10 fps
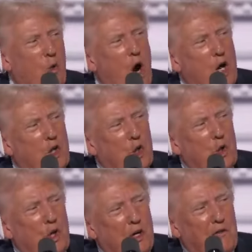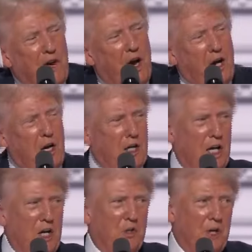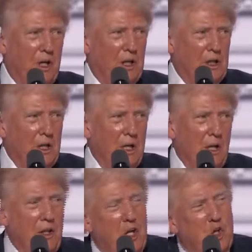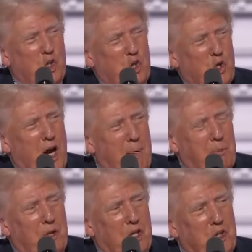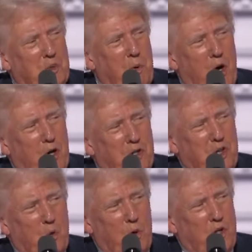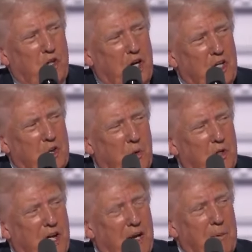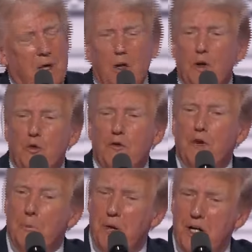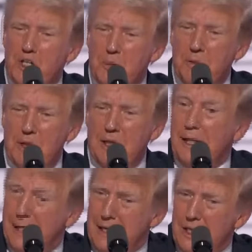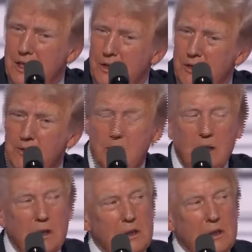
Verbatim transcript: want to unify our country, they should drop these partisan witch hunts, which I have been going through for approximately eight years.